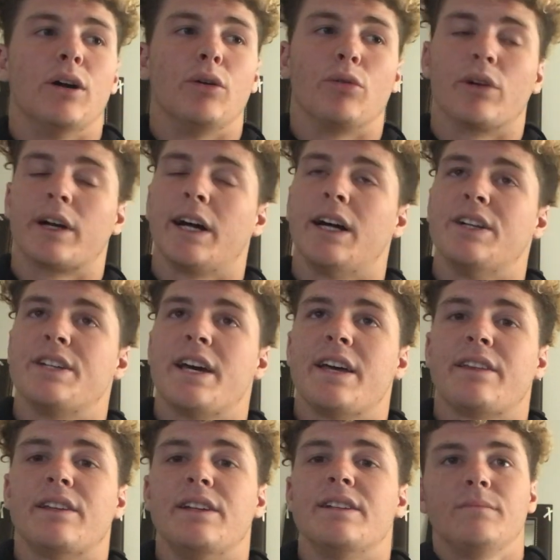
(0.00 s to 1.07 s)
who are college
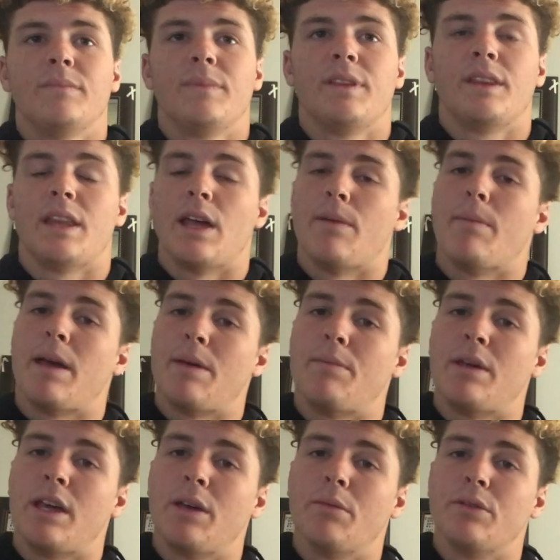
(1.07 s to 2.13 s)
athletes. They may
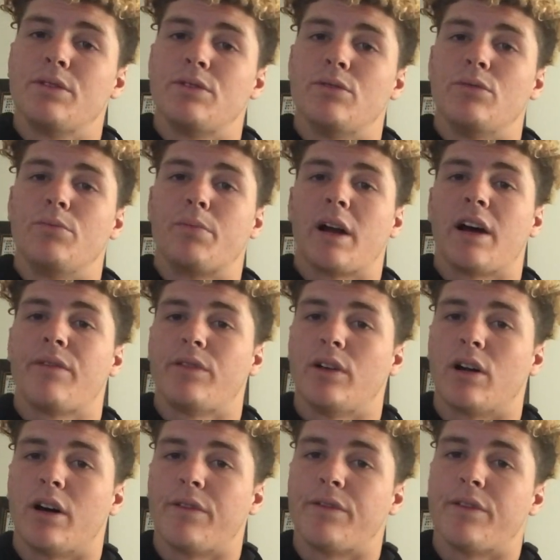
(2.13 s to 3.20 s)
be able to profit
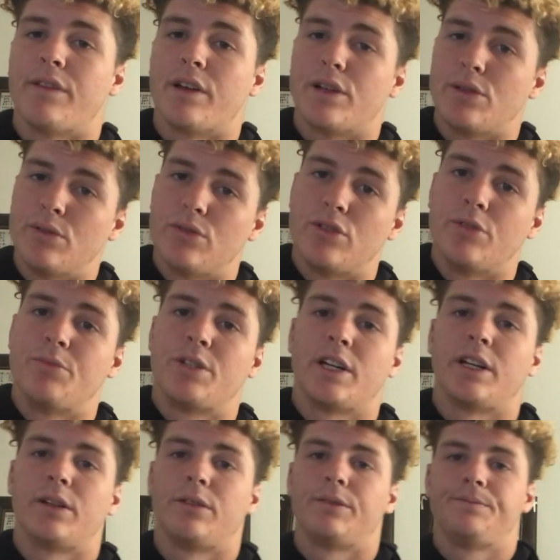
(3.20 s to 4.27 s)
off of their YouTube
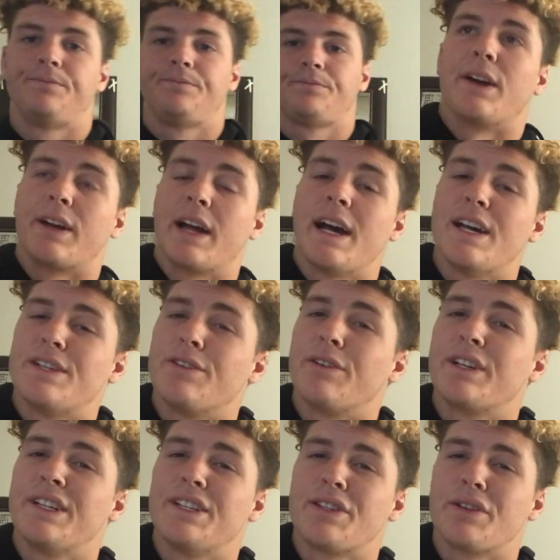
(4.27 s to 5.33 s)
channel. Now, guys, don't
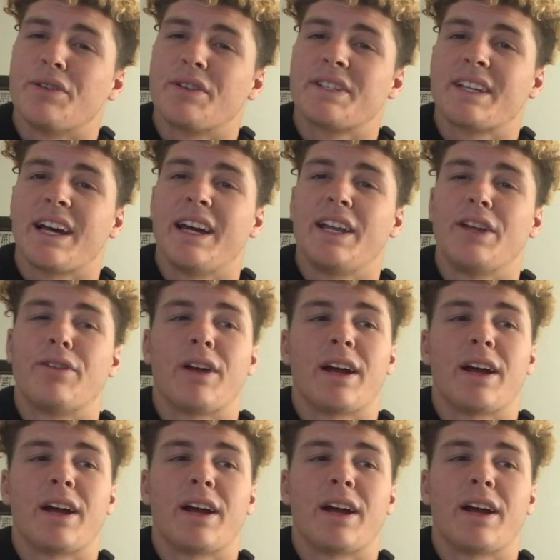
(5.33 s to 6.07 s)
get so excited